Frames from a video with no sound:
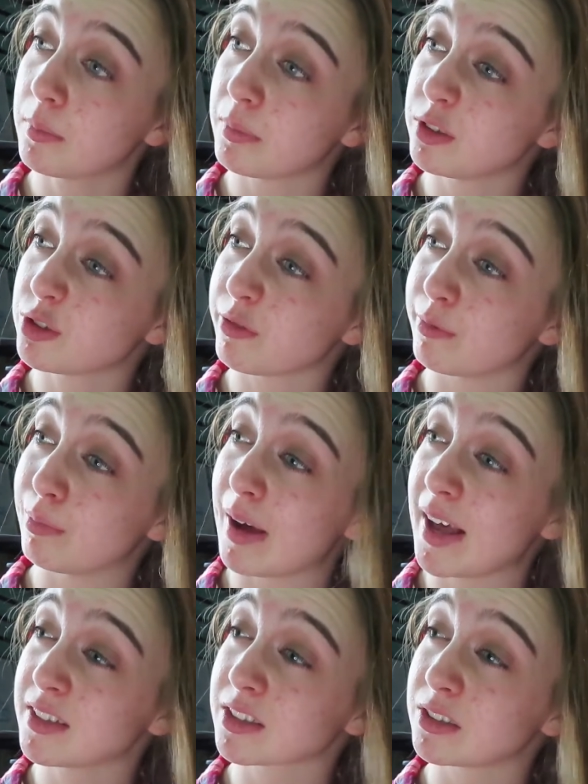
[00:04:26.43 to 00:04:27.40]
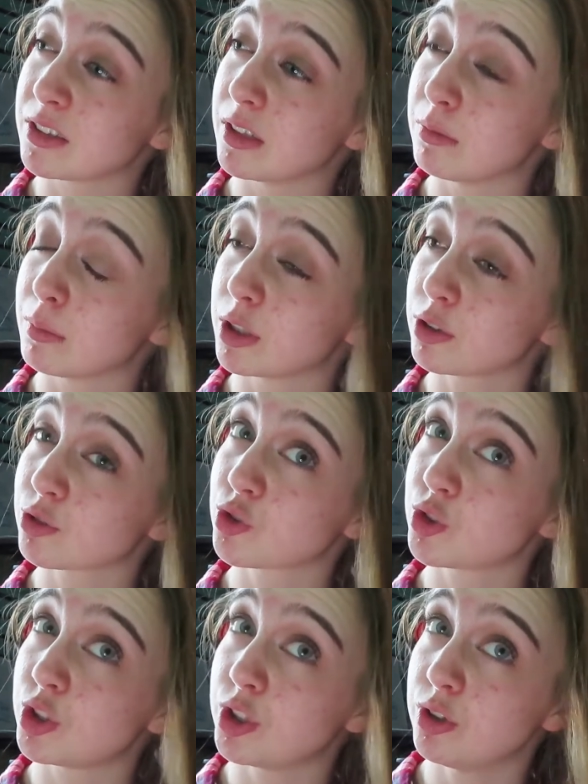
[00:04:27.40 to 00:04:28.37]
bunch of masks in
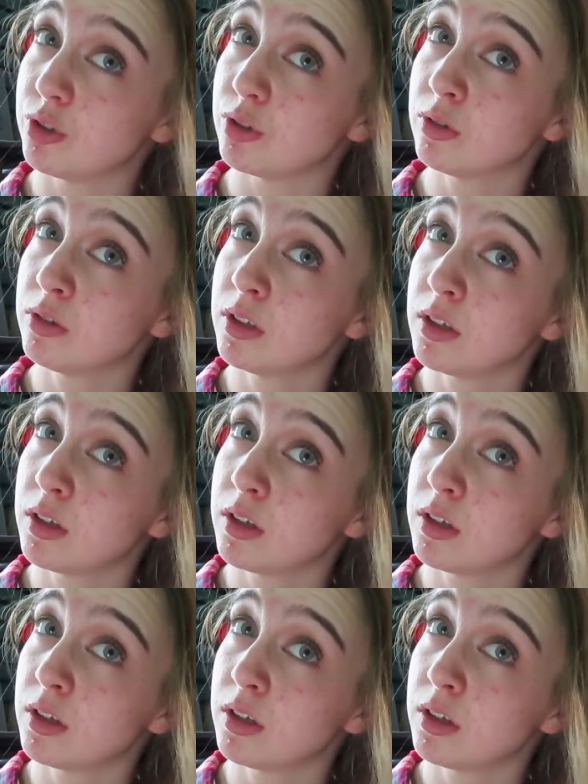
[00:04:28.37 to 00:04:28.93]
March too,